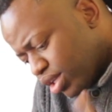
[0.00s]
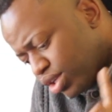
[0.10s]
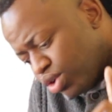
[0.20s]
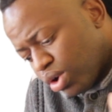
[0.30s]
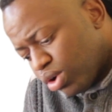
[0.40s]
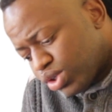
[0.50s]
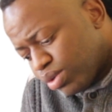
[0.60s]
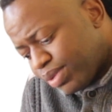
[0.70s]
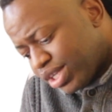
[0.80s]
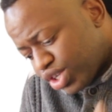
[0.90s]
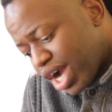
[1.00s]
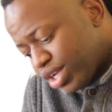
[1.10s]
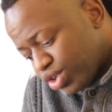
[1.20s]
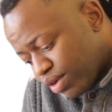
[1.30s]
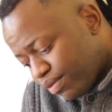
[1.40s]
You'll also be in charge
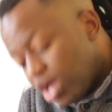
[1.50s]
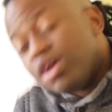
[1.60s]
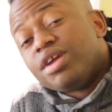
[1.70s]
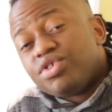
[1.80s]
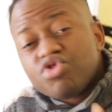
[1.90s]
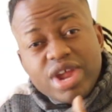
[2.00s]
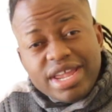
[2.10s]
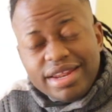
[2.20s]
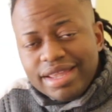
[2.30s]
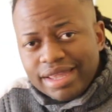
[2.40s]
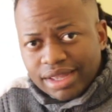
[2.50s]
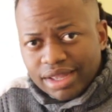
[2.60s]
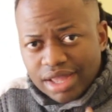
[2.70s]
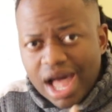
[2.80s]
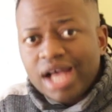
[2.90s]
of training
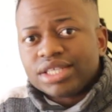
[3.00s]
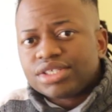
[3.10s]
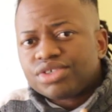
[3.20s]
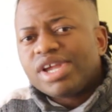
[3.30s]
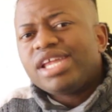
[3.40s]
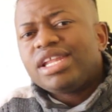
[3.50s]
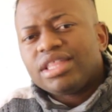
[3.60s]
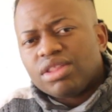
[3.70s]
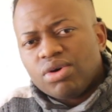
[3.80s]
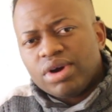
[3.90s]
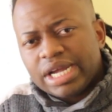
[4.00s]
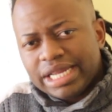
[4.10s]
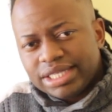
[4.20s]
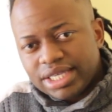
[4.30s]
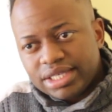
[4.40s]
us, training the
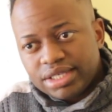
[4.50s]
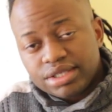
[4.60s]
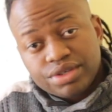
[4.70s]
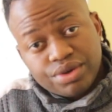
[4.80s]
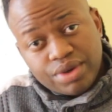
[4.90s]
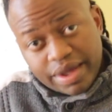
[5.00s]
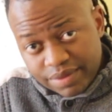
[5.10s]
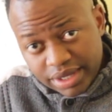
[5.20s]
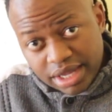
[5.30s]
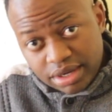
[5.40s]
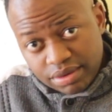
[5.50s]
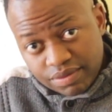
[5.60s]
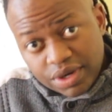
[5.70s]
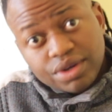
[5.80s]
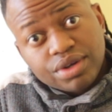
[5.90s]
organization. So you have to get
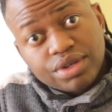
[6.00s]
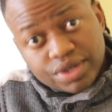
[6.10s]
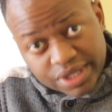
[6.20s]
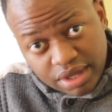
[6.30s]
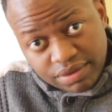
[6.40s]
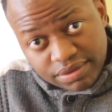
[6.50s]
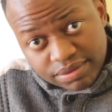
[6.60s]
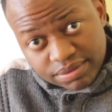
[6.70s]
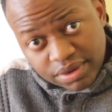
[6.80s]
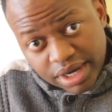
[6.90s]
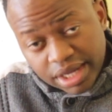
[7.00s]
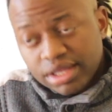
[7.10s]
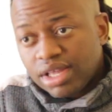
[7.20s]
very good yourself, right?